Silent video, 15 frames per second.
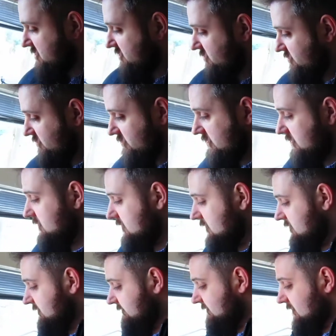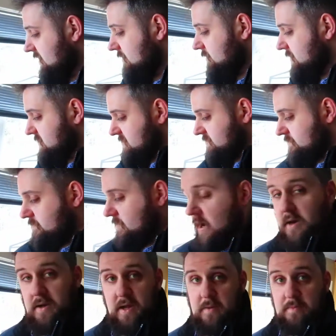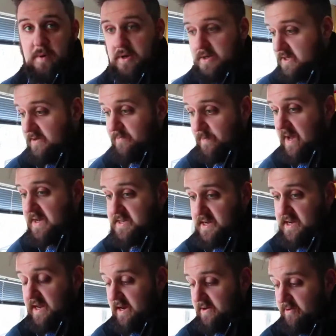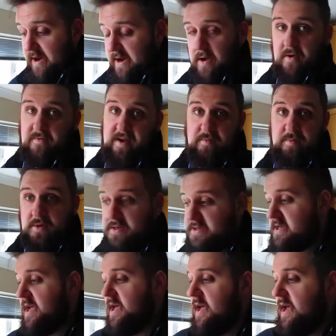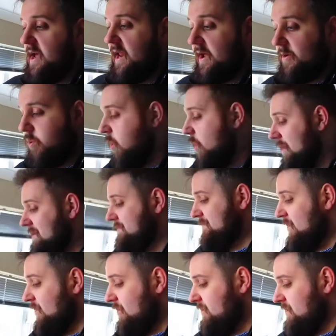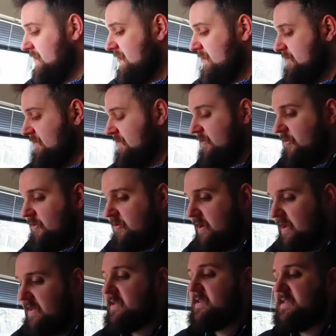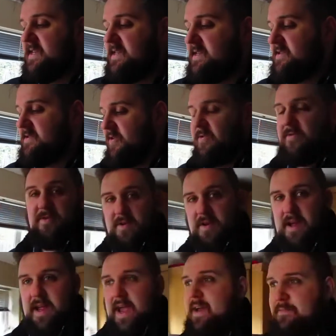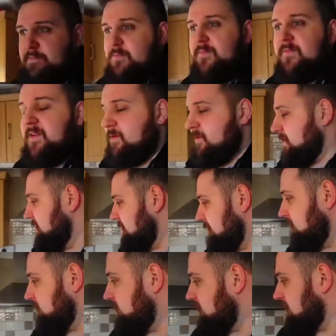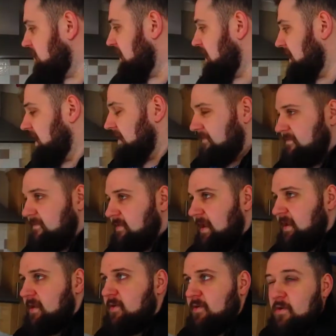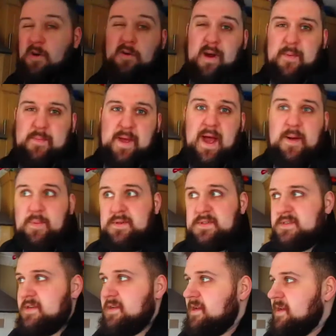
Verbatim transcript: to the farmer's market because I basically i ran out of apples and I am buying more before like the season's over and I get fewer and I get like you know crappy apples.